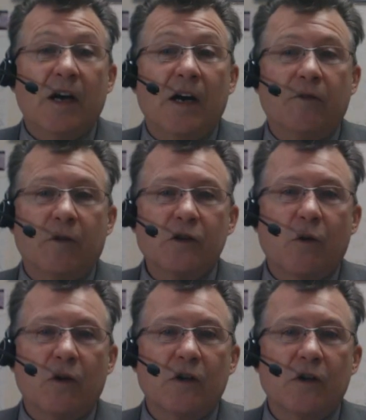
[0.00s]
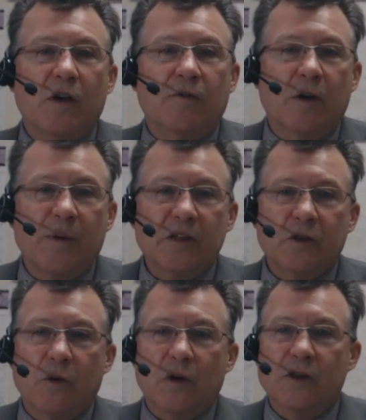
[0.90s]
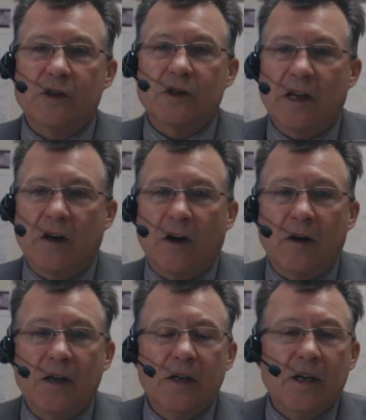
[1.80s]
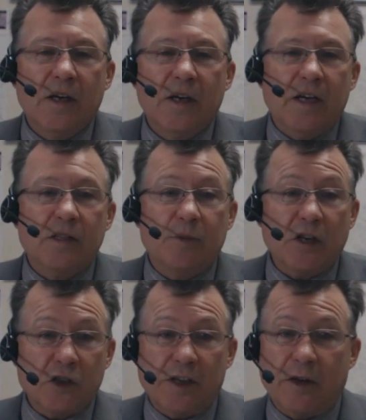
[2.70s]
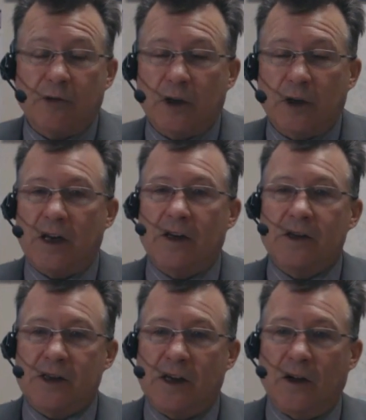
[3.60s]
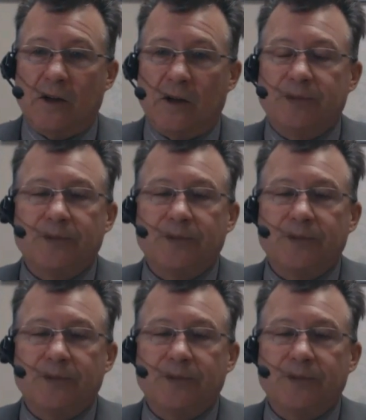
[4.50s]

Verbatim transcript: the first quarter is one of our best quarters of the year, especially if you're looking to sell.